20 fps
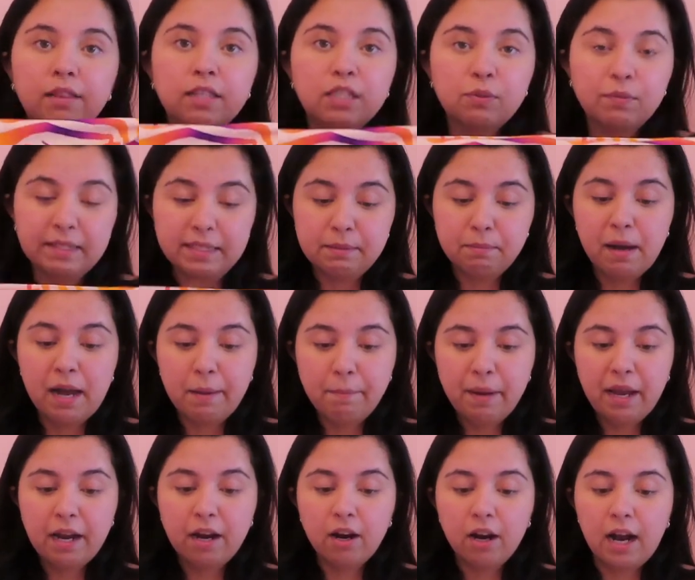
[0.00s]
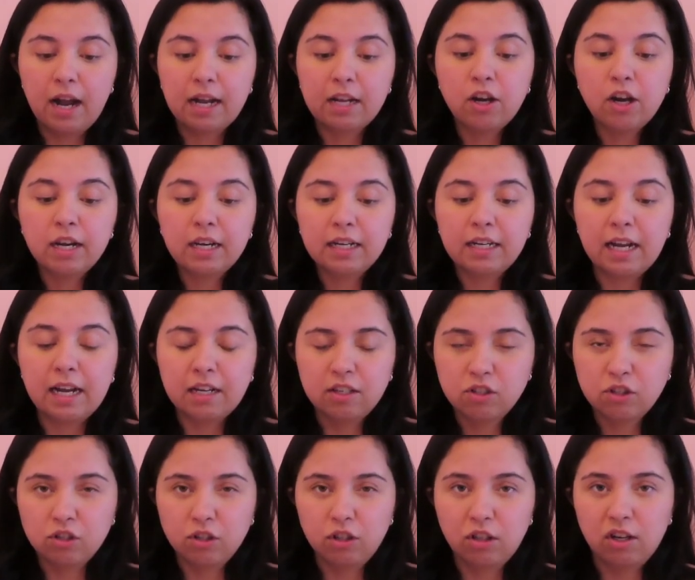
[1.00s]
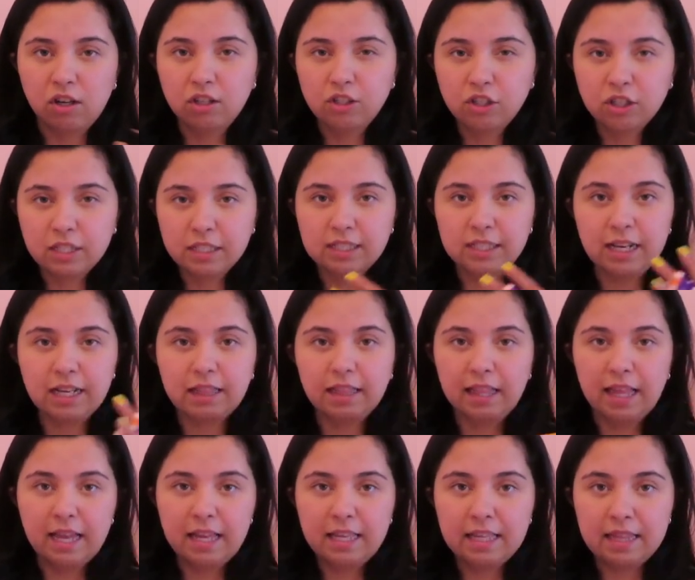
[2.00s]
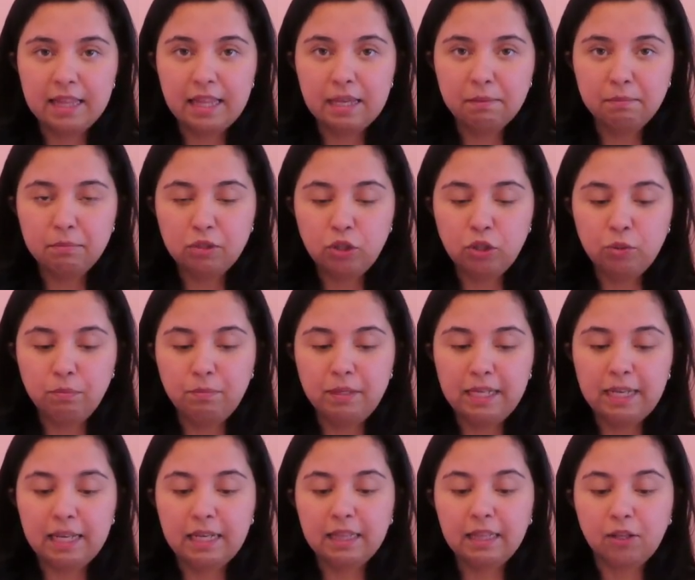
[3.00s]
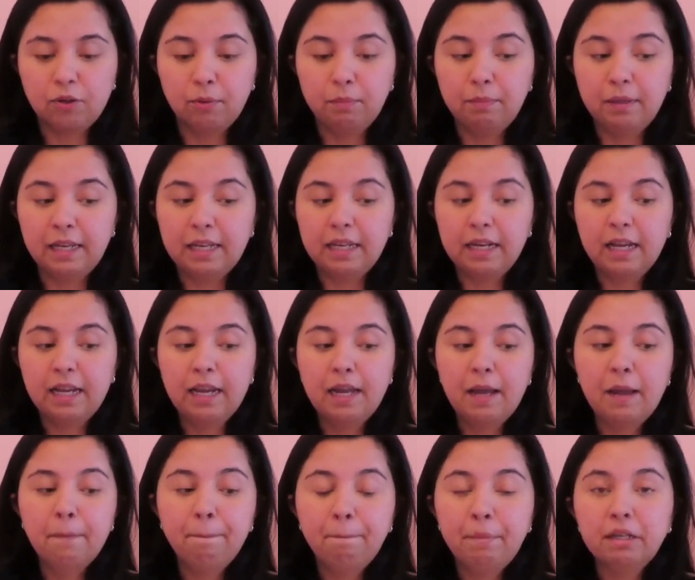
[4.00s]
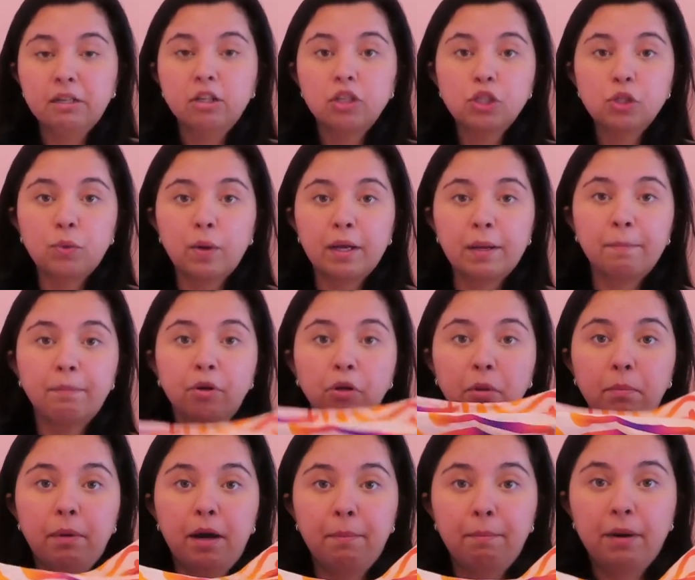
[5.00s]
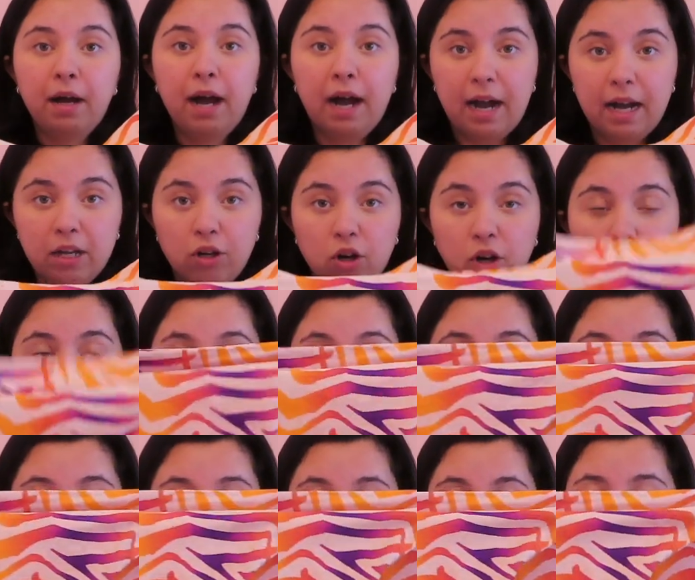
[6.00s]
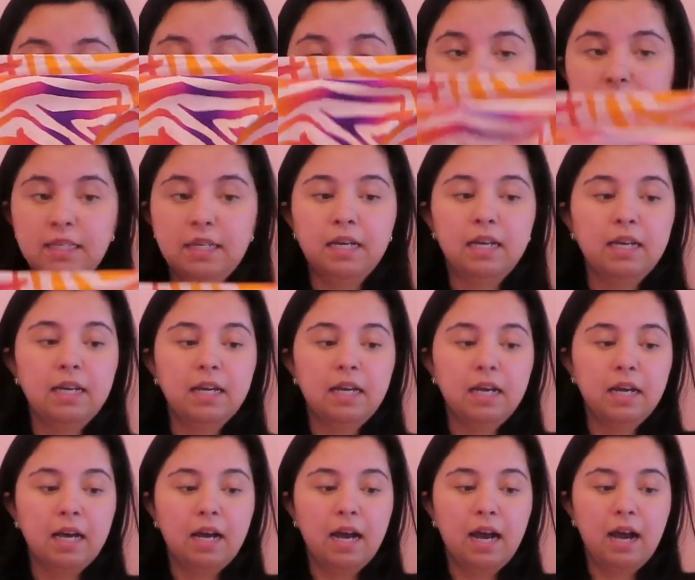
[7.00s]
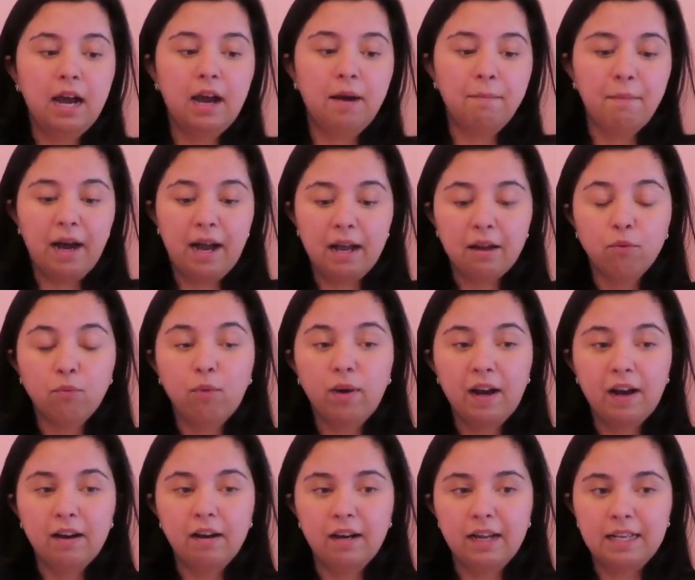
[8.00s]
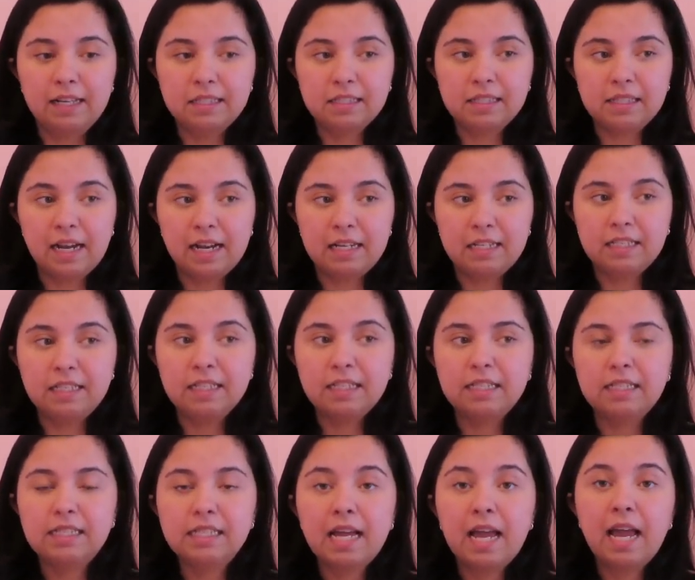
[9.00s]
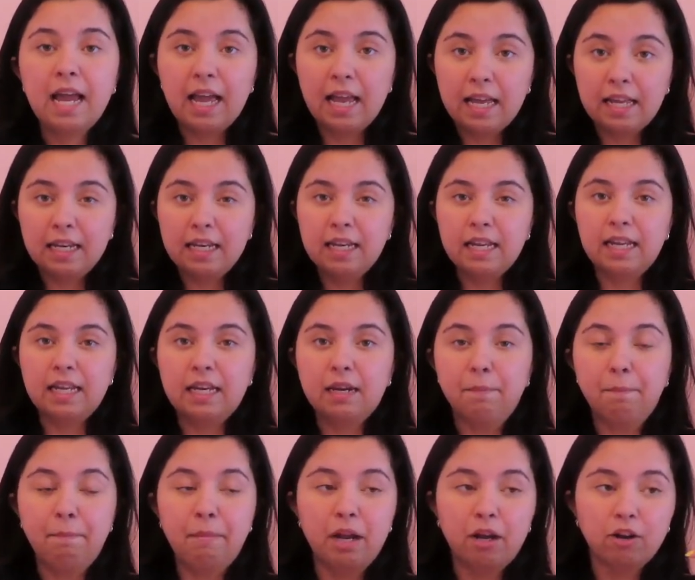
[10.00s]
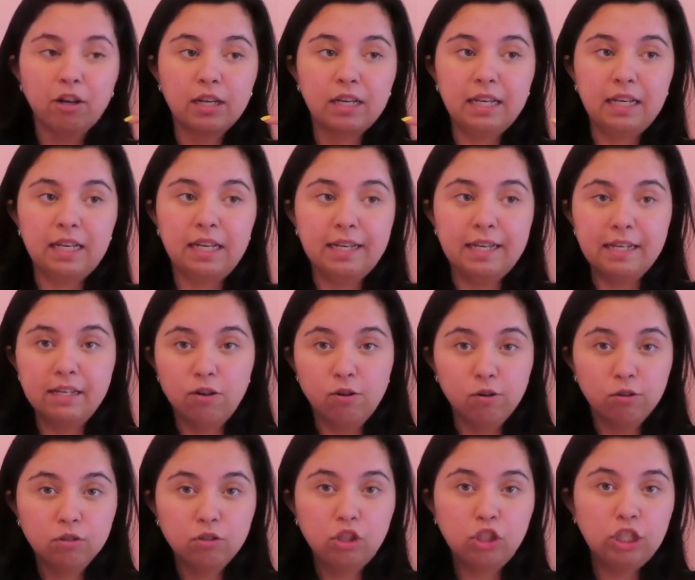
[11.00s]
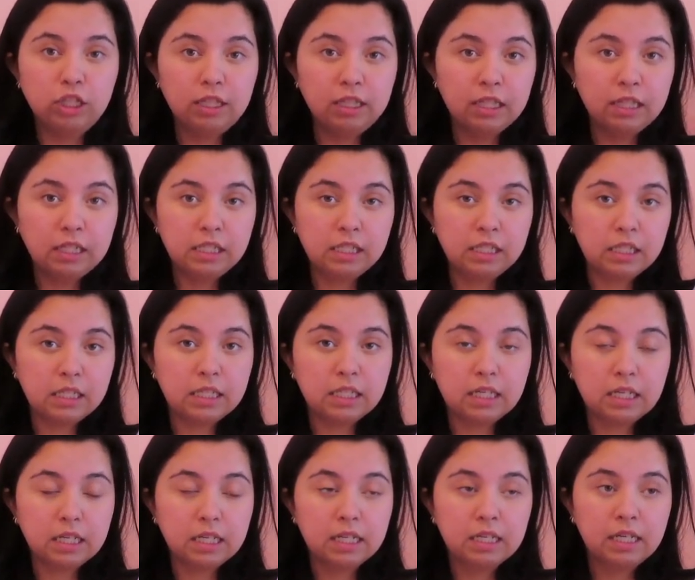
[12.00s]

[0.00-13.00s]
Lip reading: This one's my pair. I got an extra large because I like them to be a little bit bigger so I can pull them up higher on my hips. I wear a size 10 in American Eagle jeans.